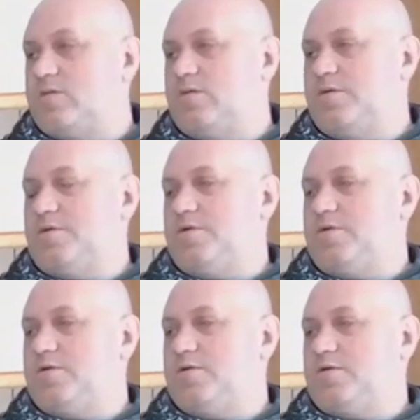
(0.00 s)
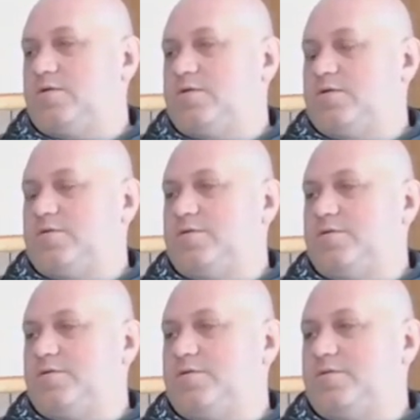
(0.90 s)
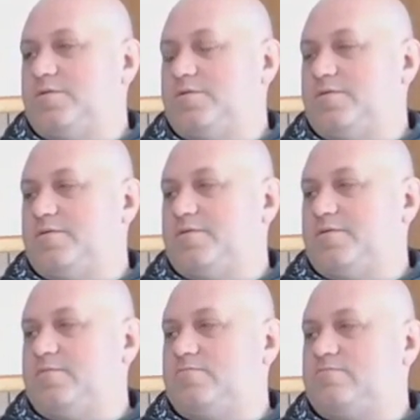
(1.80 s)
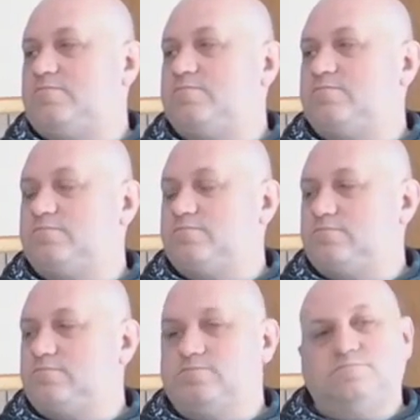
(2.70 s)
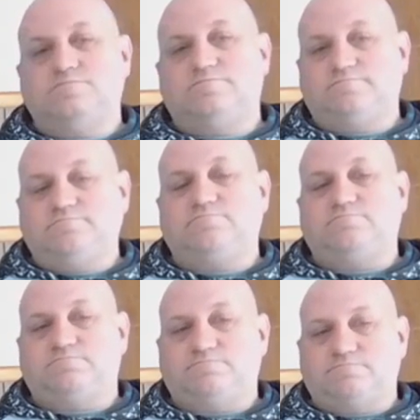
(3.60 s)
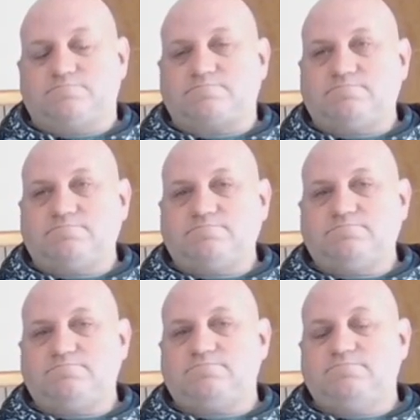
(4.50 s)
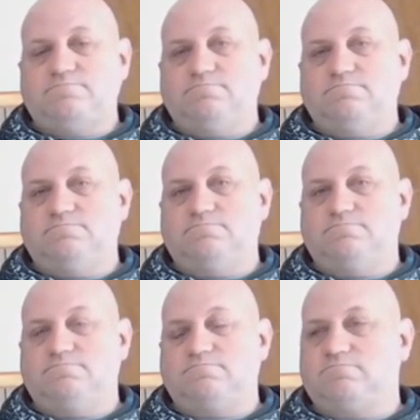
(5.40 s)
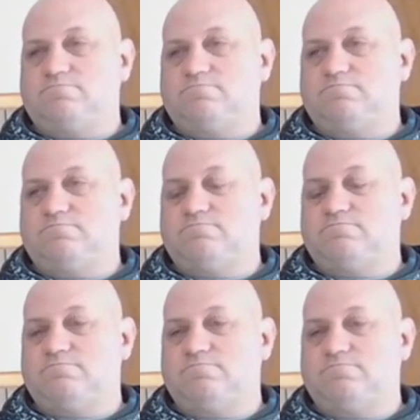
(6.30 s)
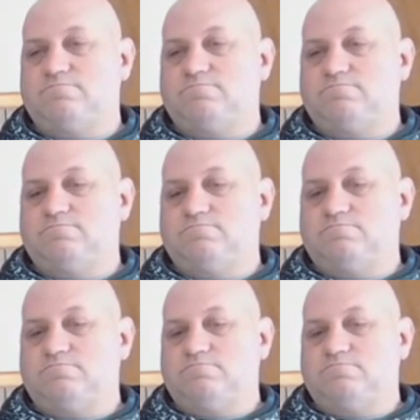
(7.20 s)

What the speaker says: No words are spoken by the person on screen.